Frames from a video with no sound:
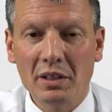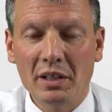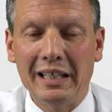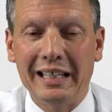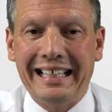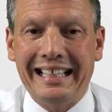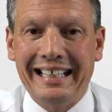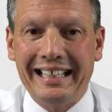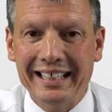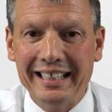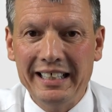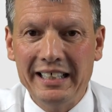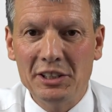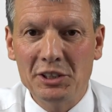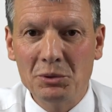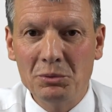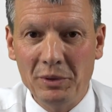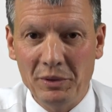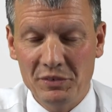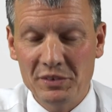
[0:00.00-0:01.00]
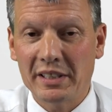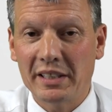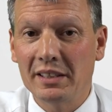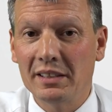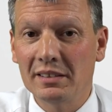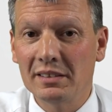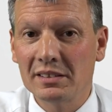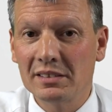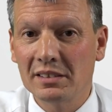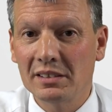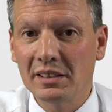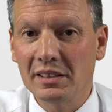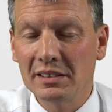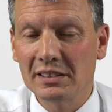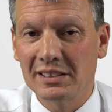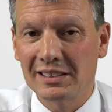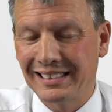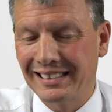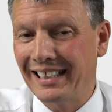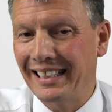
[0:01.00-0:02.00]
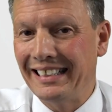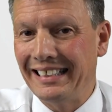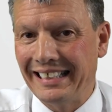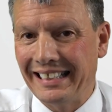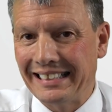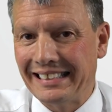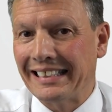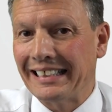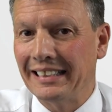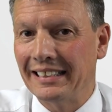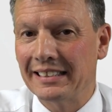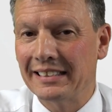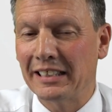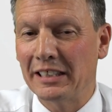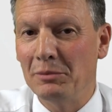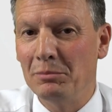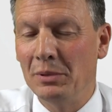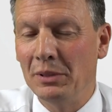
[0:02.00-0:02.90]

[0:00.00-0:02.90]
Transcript: and engage with tenants and sustain their tenancy,